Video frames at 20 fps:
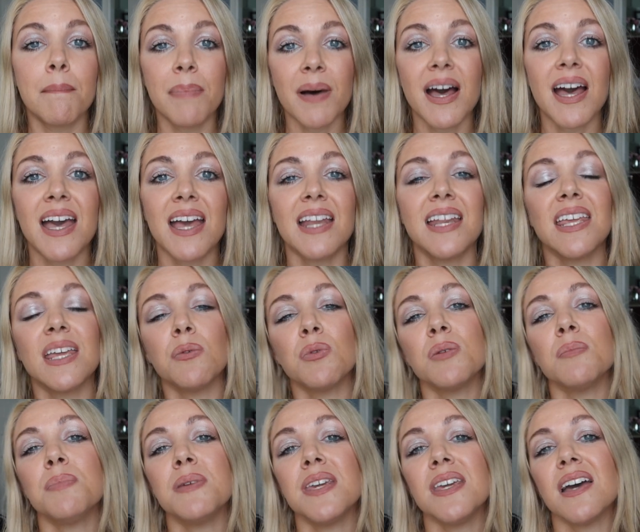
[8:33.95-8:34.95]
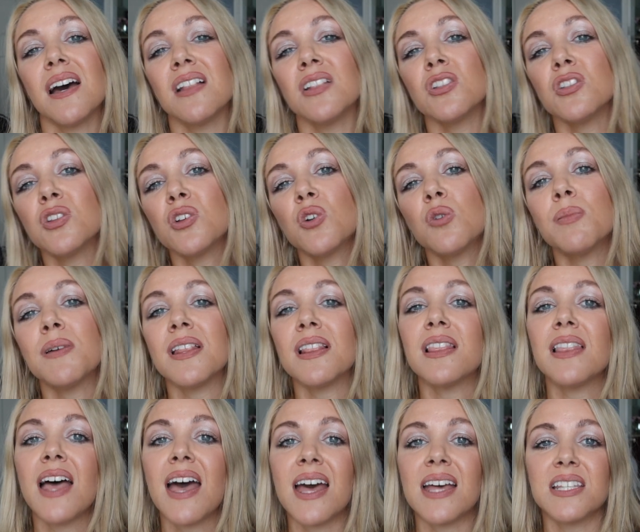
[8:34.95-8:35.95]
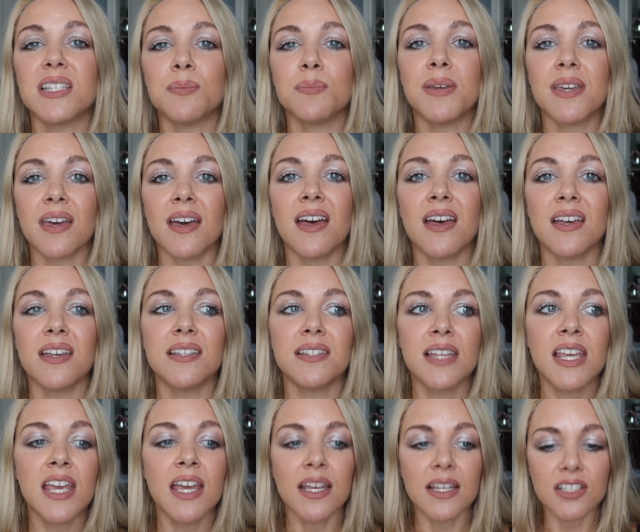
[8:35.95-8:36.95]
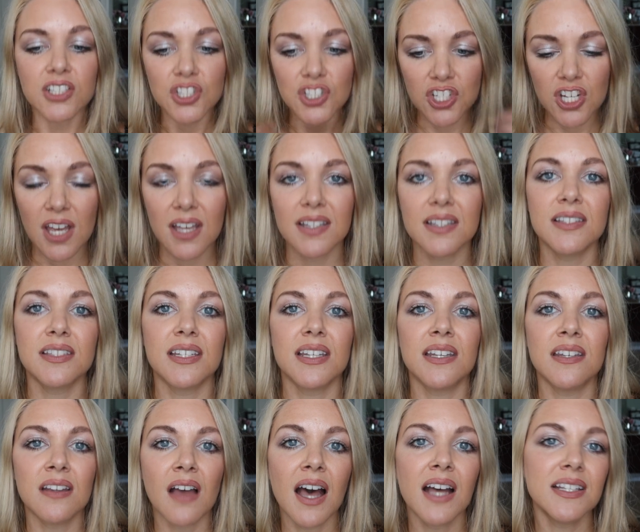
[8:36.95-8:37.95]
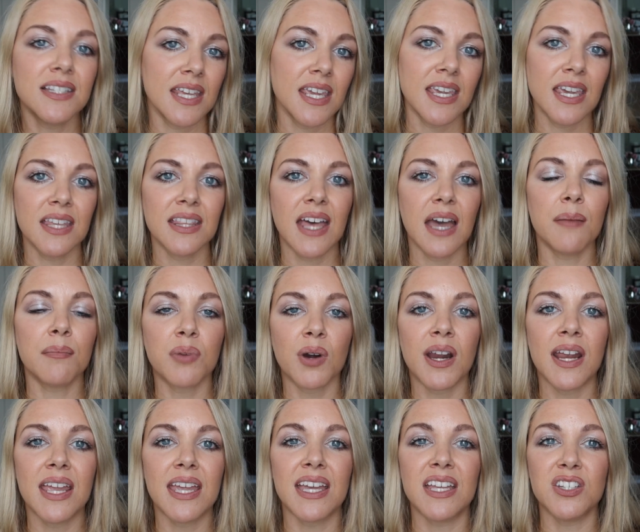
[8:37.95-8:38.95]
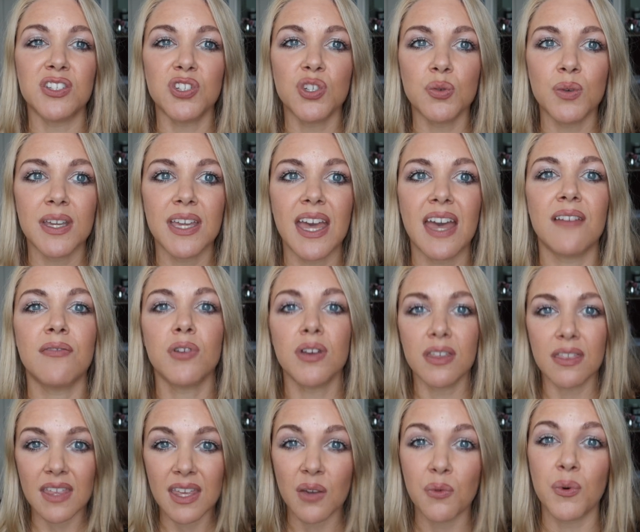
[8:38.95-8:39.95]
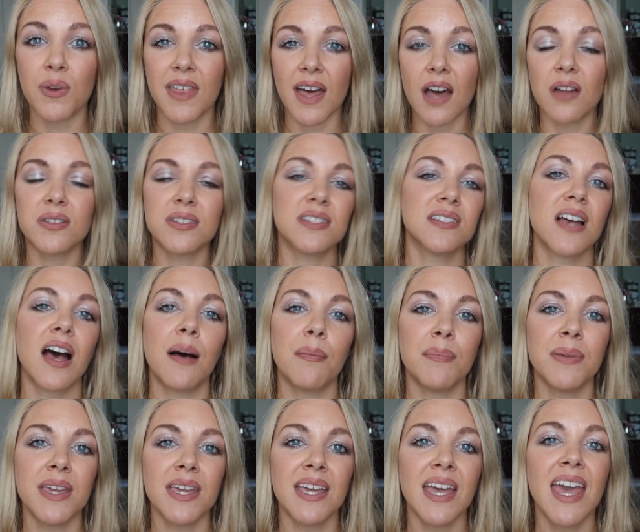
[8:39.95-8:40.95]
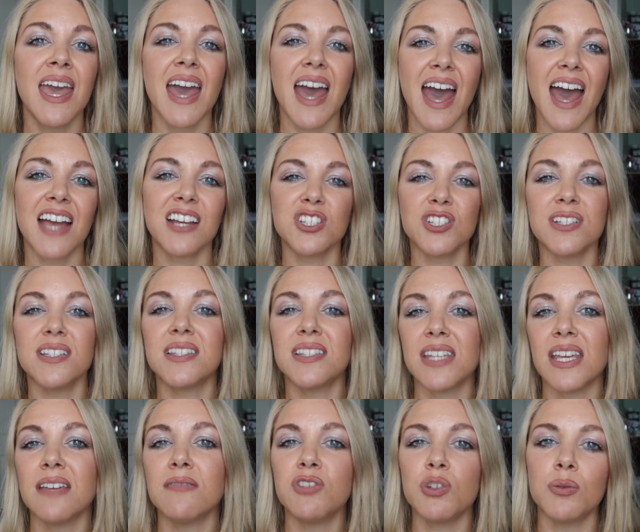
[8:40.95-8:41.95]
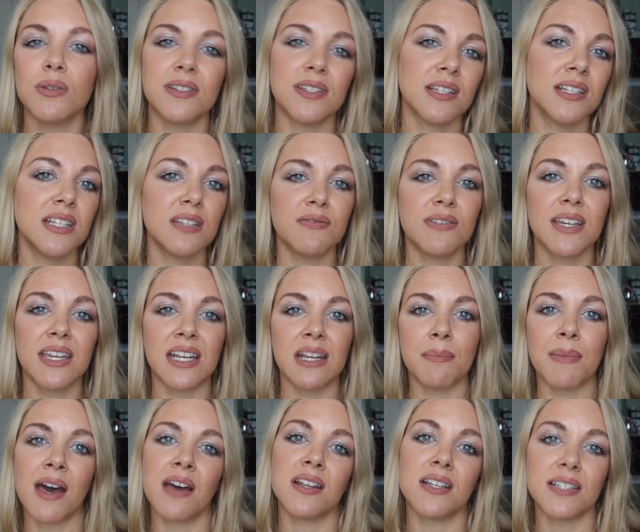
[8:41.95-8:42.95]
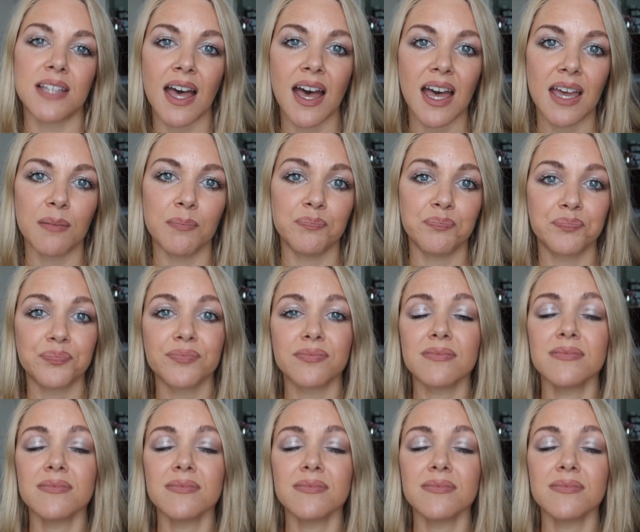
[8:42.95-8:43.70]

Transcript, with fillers: but it would be a little bit less because just not taking that break and doing everything without stopping actually saves you a significant amount of time.